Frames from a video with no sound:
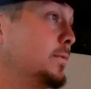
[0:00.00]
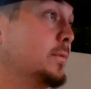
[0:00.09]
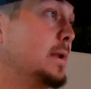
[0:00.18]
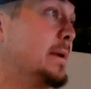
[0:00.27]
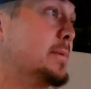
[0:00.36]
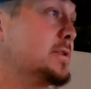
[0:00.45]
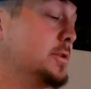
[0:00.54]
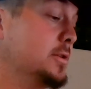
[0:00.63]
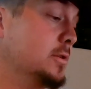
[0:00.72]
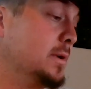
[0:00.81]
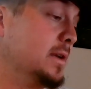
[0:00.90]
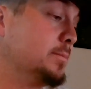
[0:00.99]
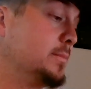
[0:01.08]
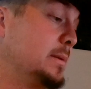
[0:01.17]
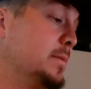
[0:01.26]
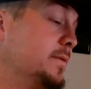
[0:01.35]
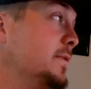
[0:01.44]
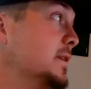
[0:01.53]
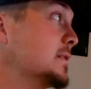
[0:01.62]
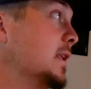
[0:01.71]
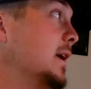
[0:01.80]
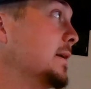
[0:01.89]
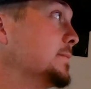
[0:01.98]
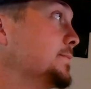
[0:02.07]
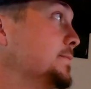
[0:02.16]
Name it 2. We can name it fence line.